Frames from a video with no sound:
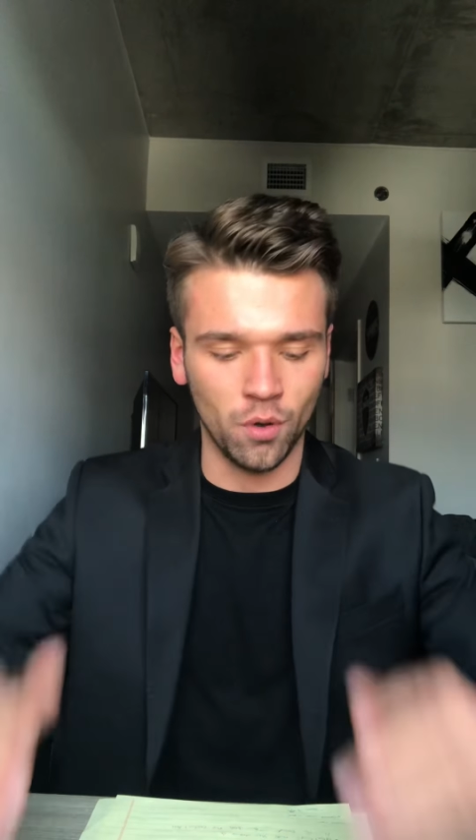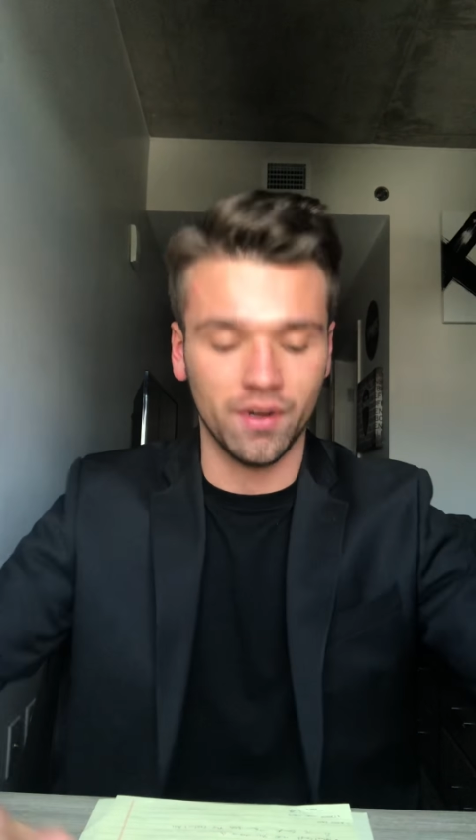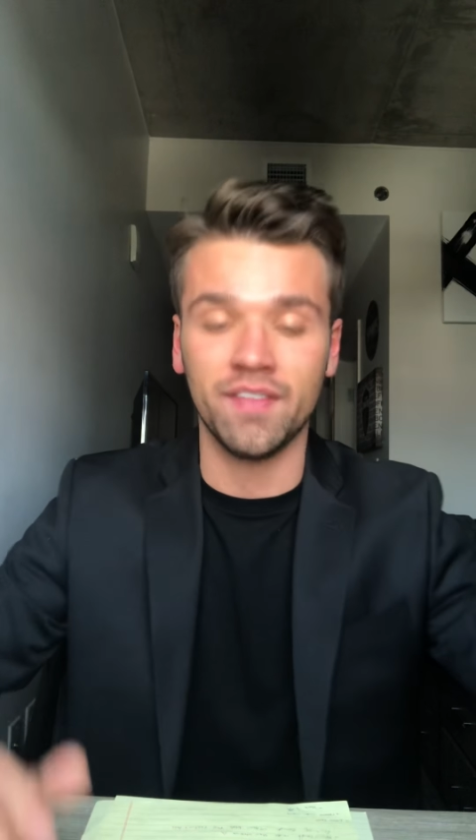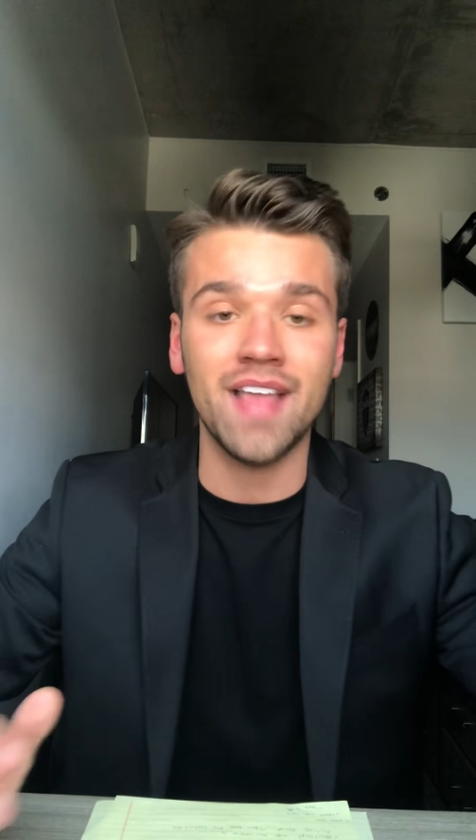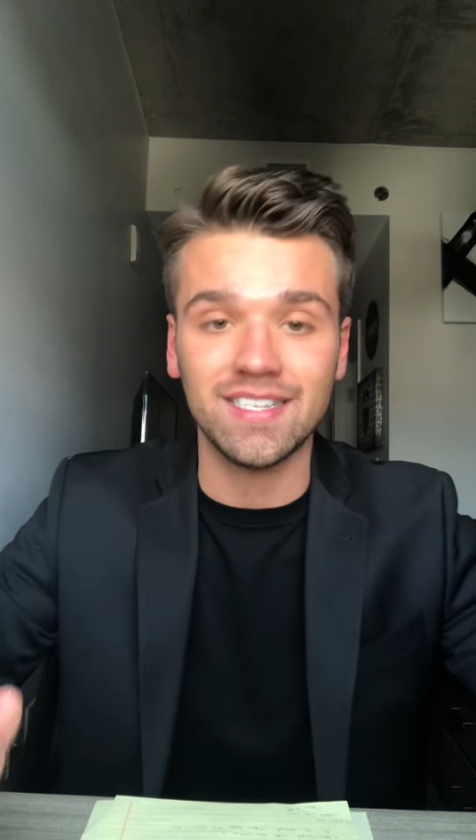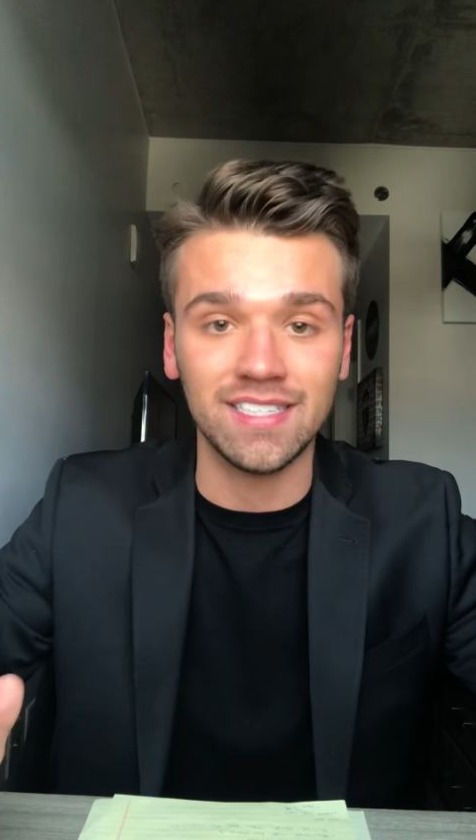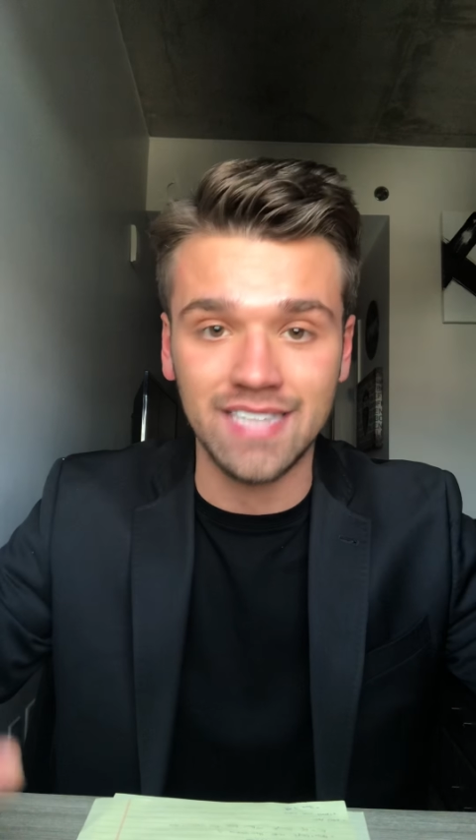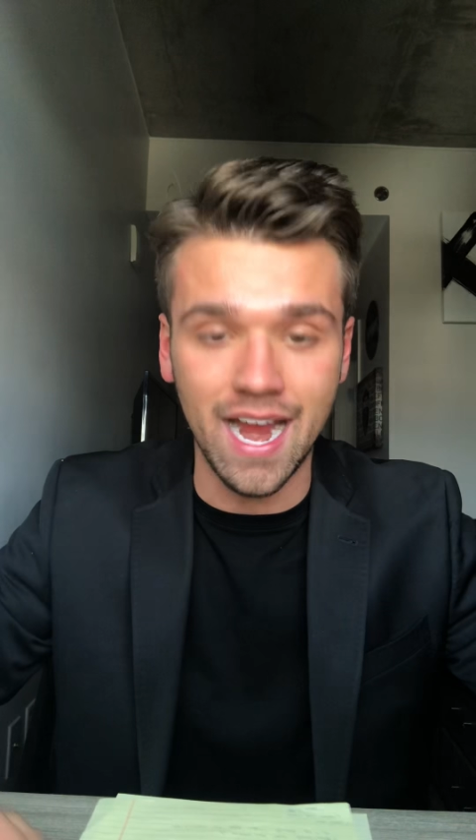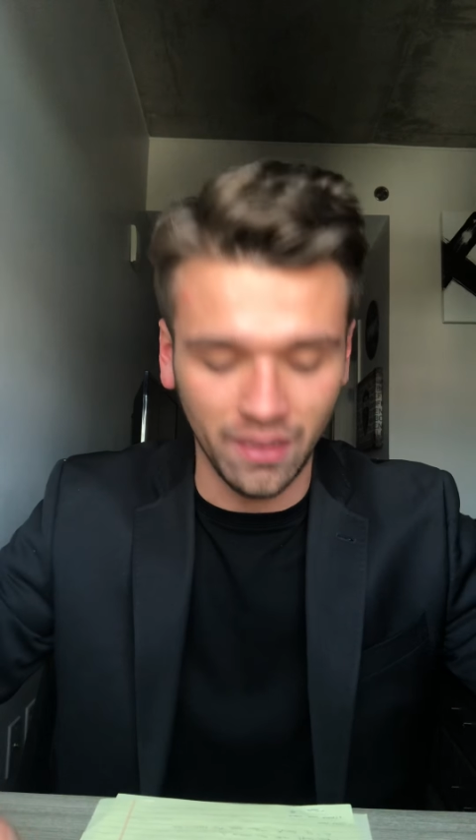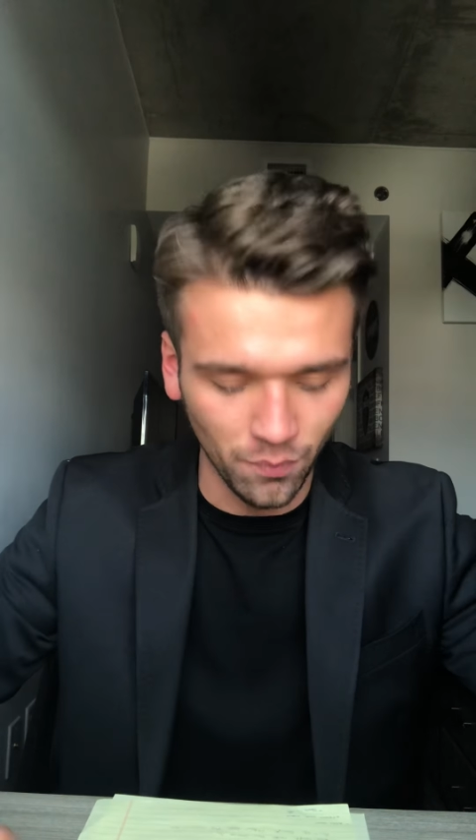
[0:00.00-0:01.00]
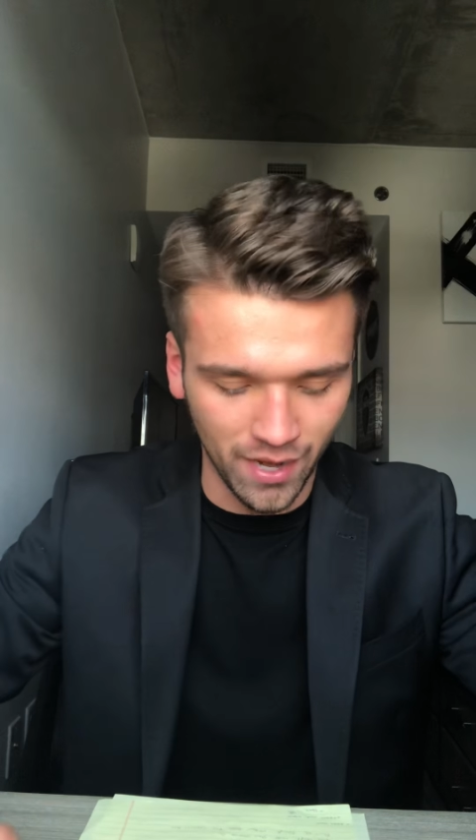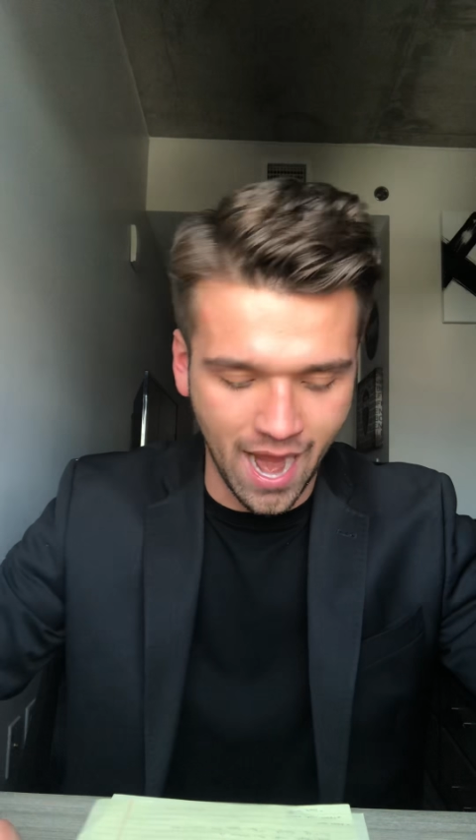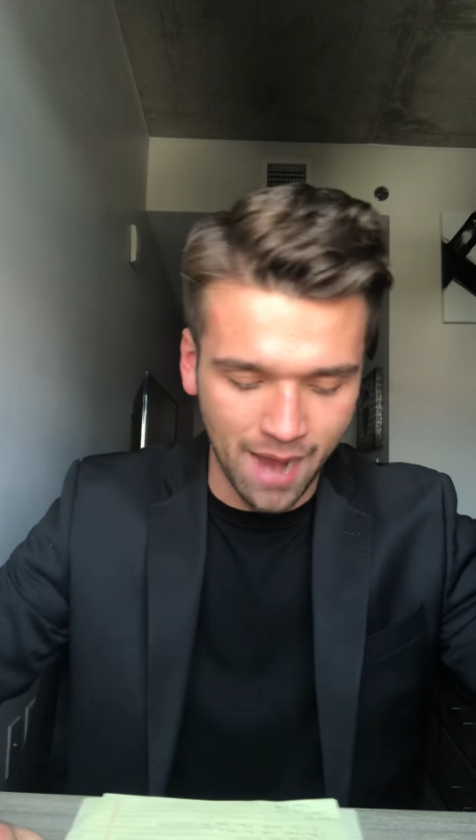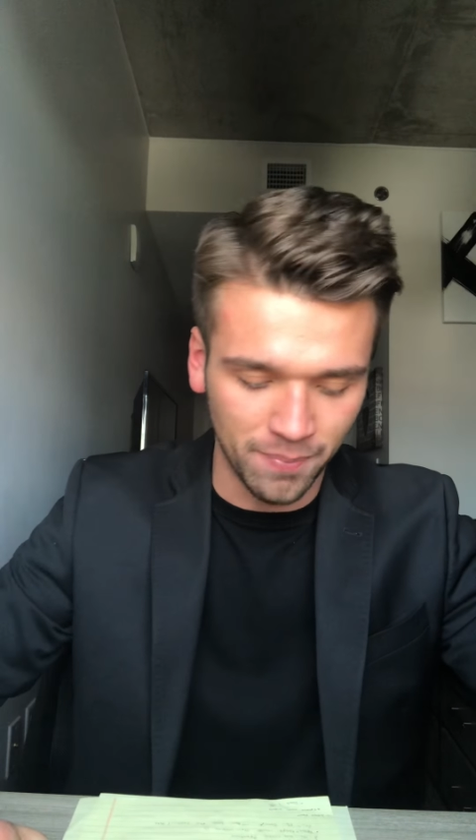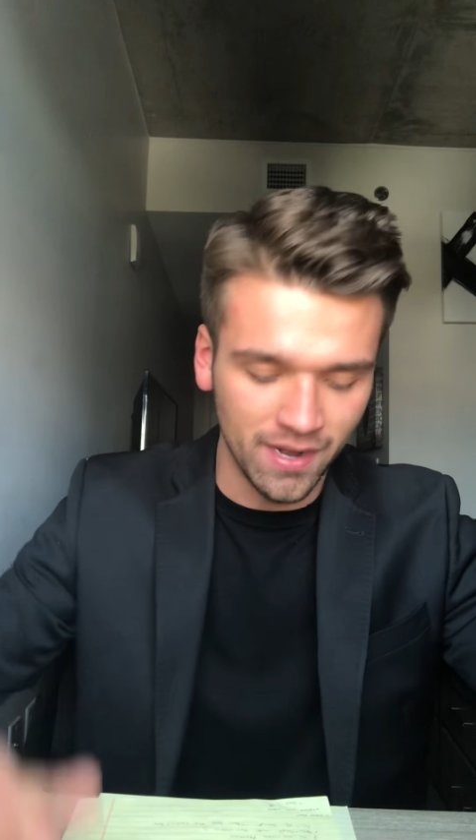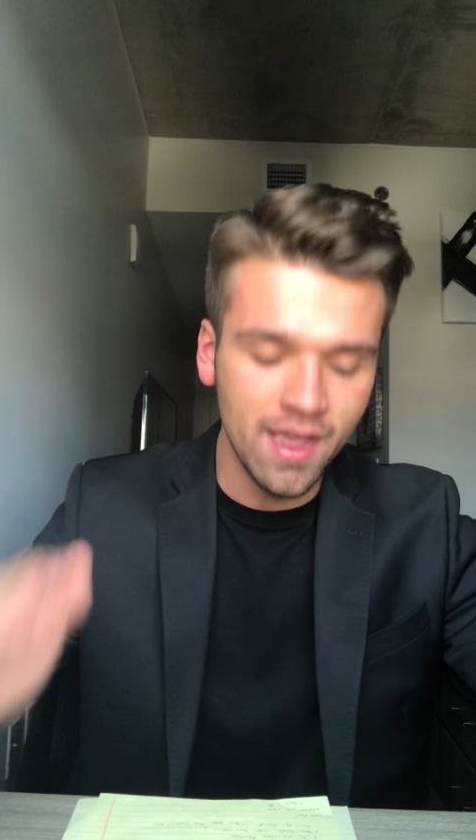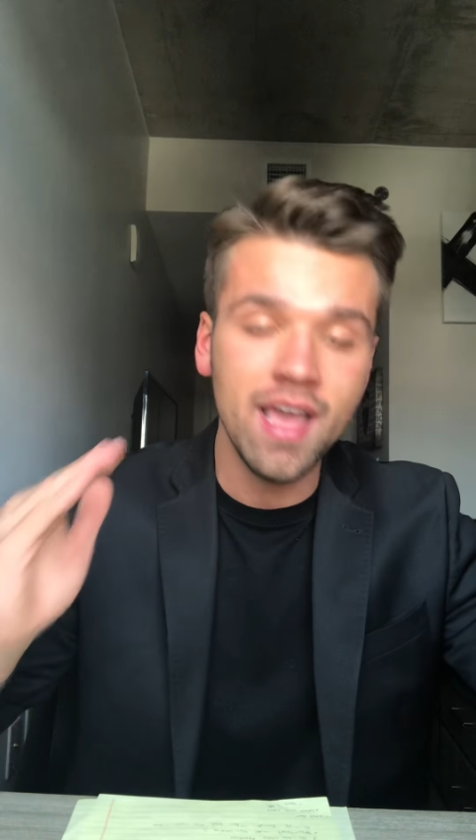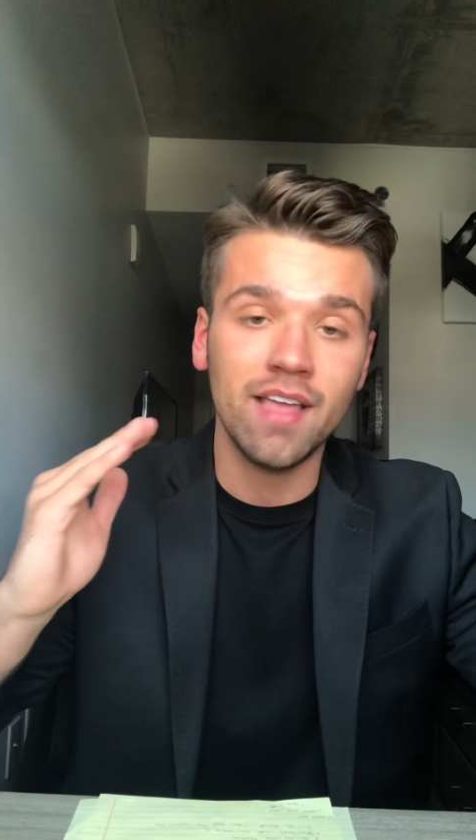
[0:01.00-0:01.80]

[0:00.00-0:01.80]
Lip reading: Colton. And that's exactly what happened.